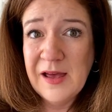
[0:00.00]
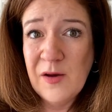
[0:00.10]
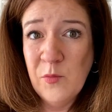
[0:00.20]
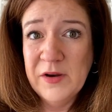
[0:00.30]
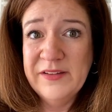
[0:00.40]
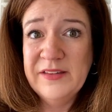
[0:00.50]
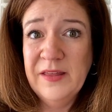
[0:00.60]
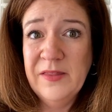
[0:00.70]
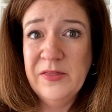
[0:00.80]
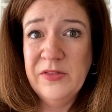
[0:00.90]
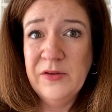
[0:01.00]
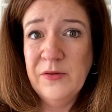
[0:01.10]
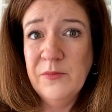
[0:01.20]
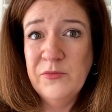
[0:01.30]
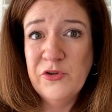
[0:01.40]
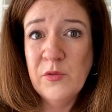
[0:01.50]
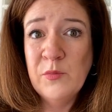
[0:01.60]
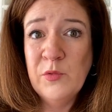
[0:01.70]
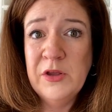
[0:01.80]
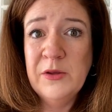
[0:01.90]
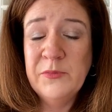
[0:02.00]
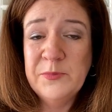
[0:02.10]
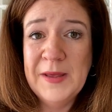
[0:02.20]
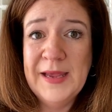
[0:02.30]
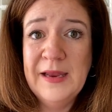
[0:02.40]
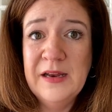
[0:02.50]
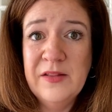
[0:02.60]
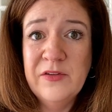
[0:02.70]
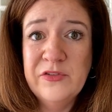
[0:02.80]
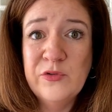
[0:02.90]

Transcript: I want to say that the Sherwin-Williams paint in the